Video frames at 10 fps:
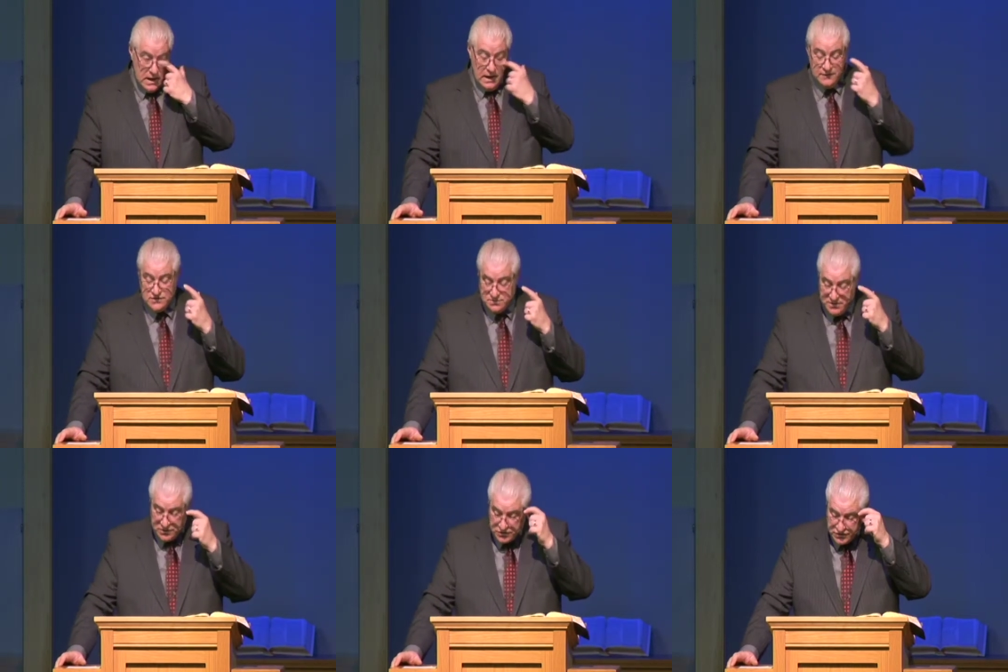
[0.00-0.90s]
of
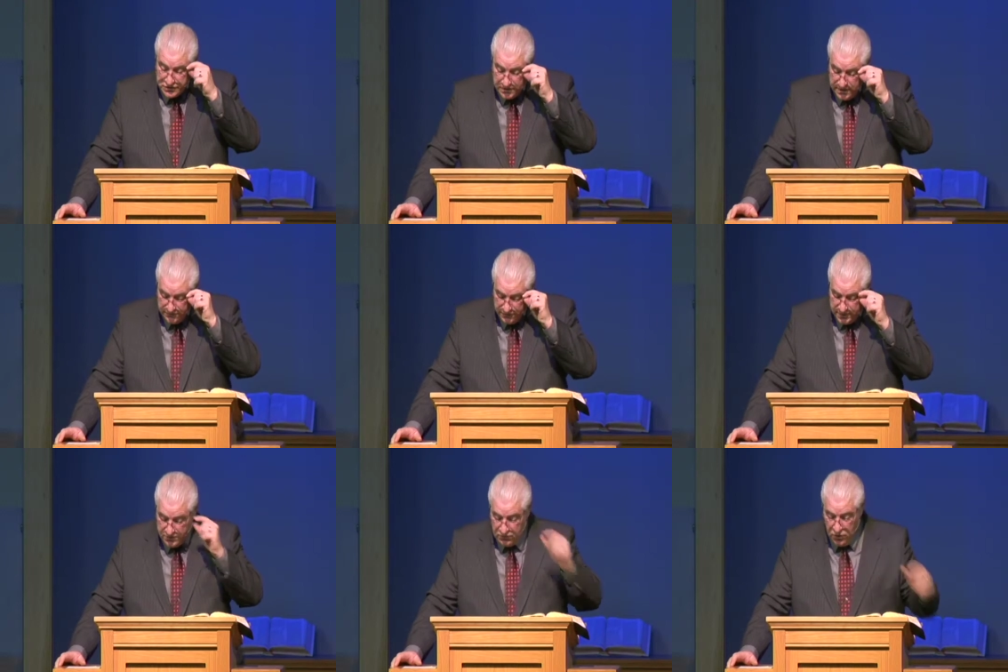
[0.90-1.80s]
spiritual slavery
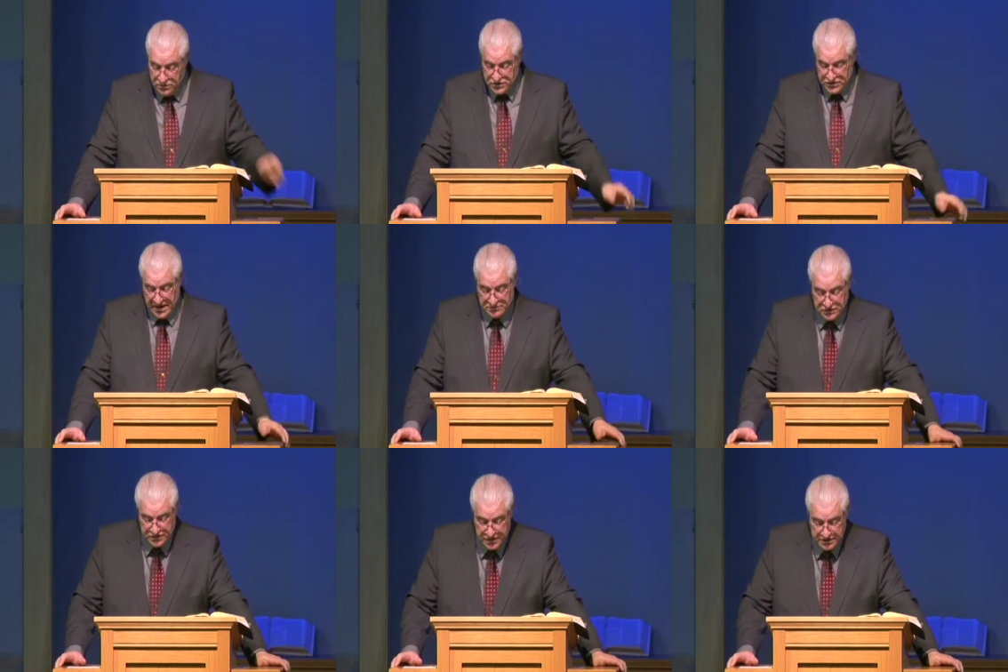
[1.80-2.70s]
in Romans chapter
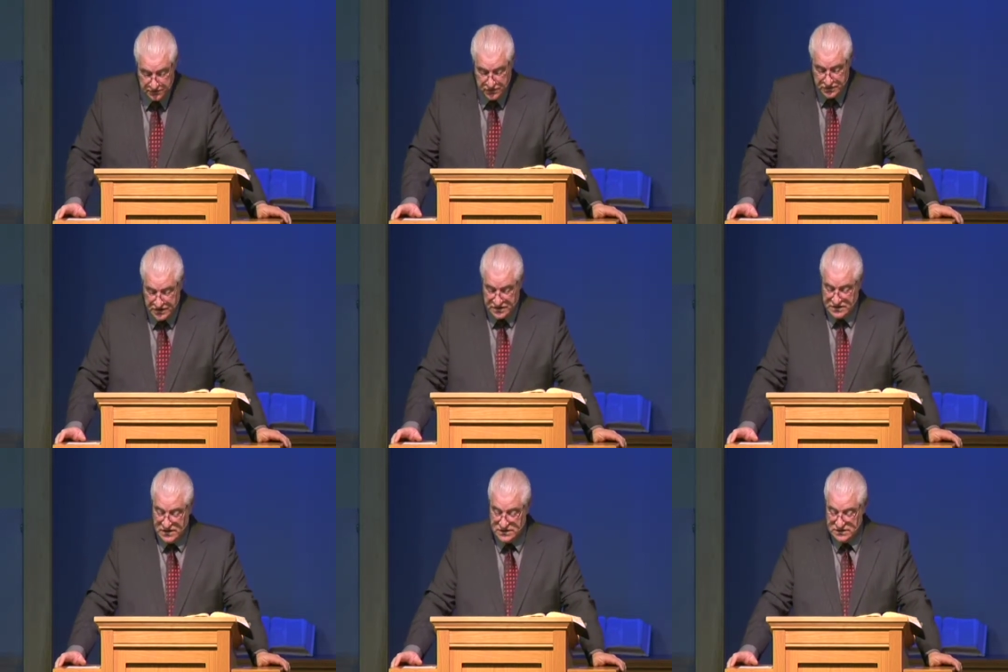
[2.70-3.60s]
6 and verse
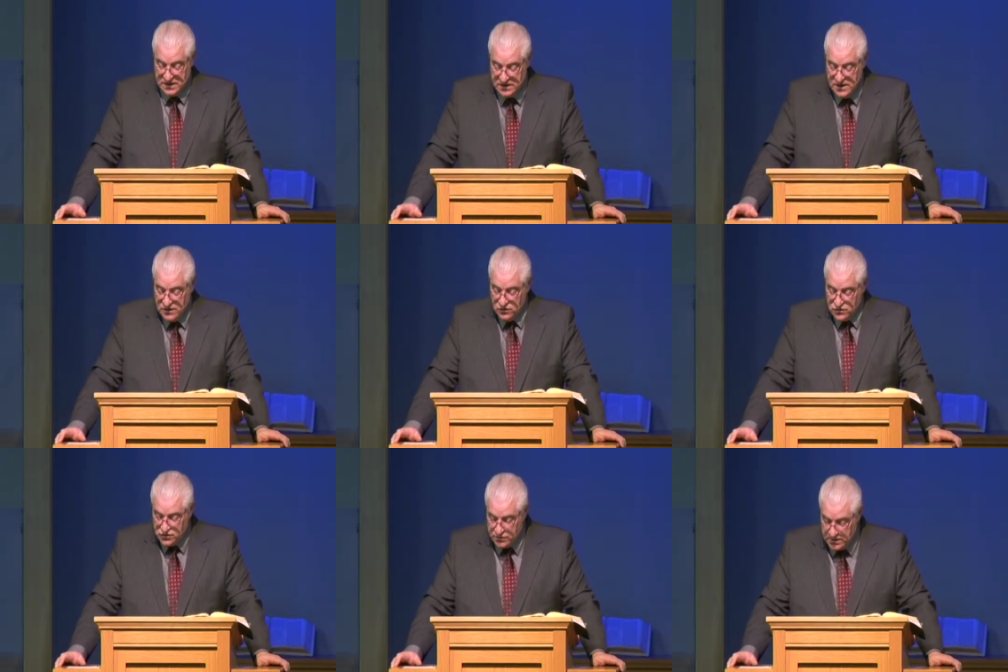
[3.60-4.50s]
16 said,
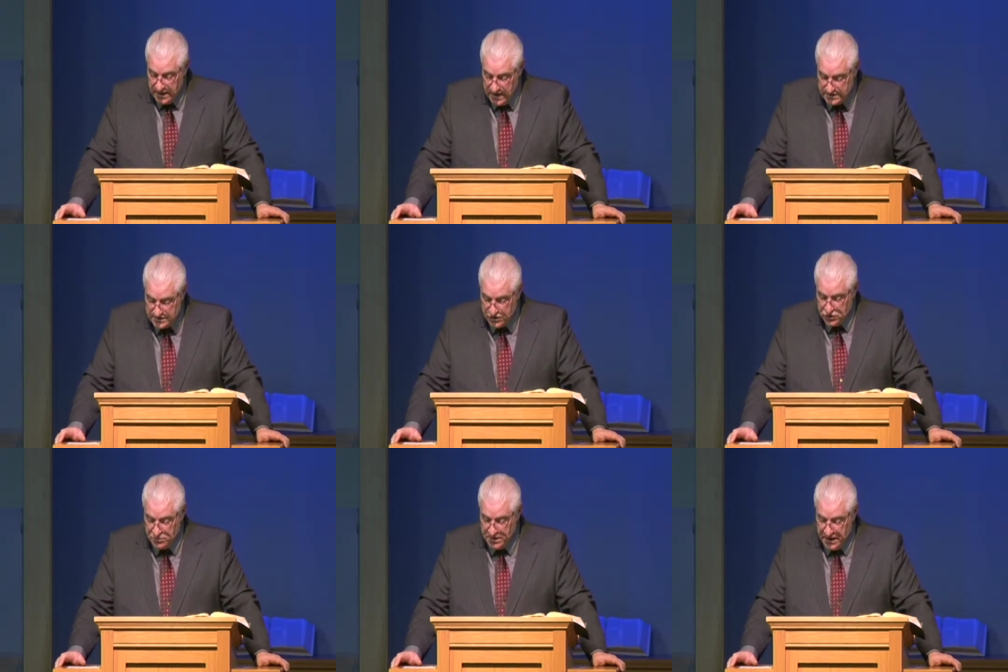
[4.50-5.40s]
Don't you realize that
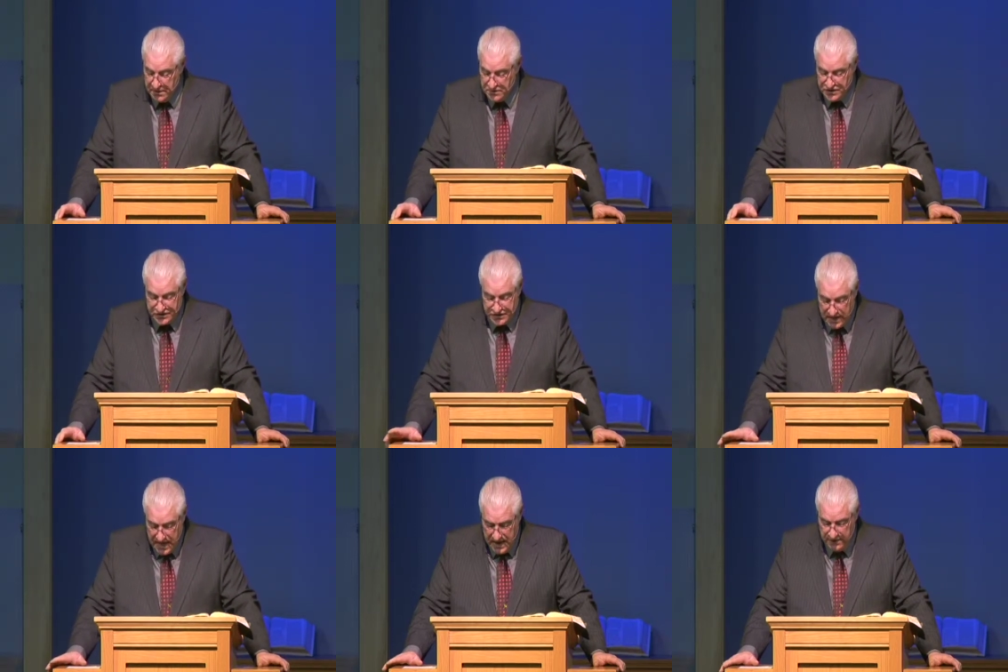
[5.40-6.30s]
you become the
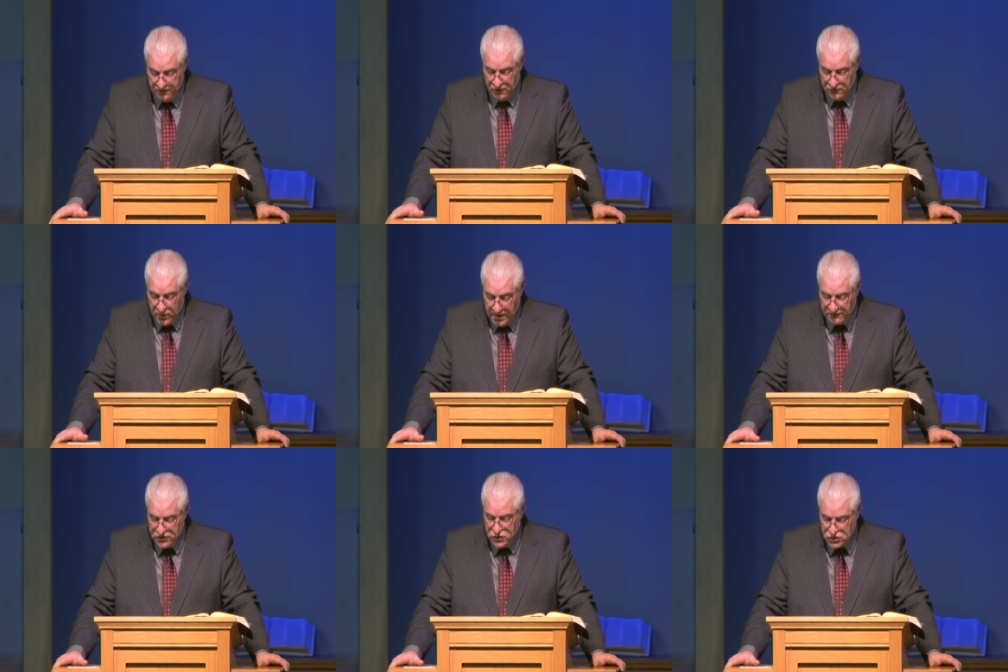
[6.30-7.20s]
slave of
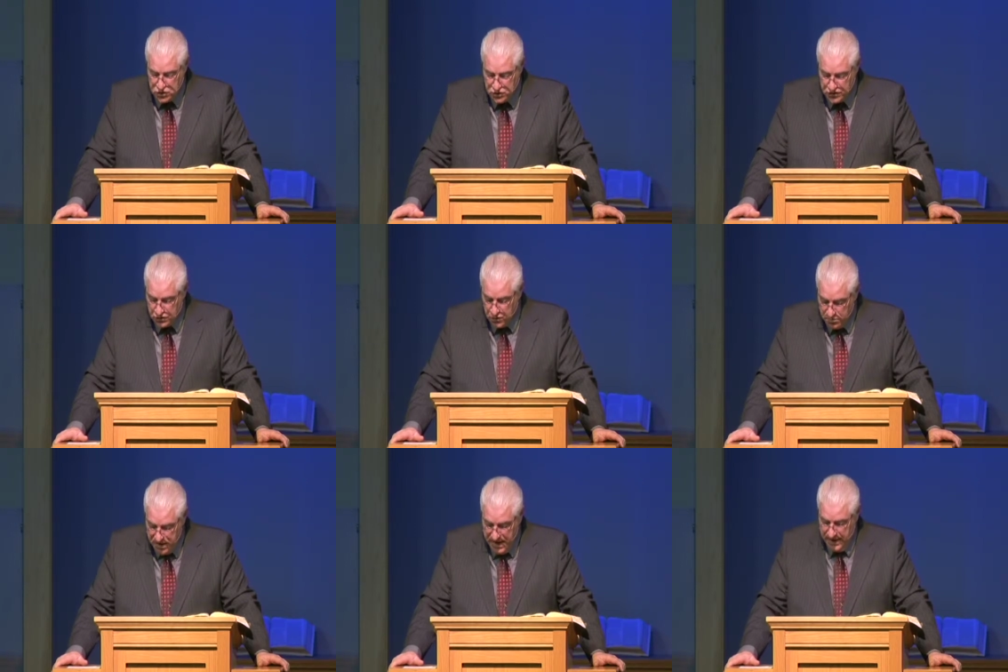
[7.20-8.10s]
whatever you choose to
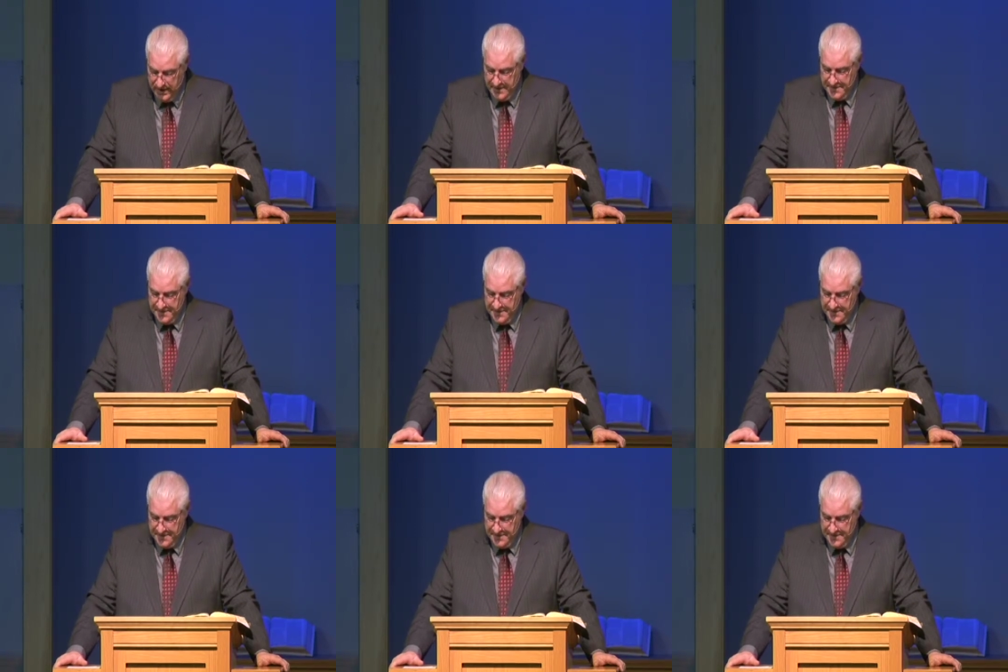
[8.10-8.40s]
obey?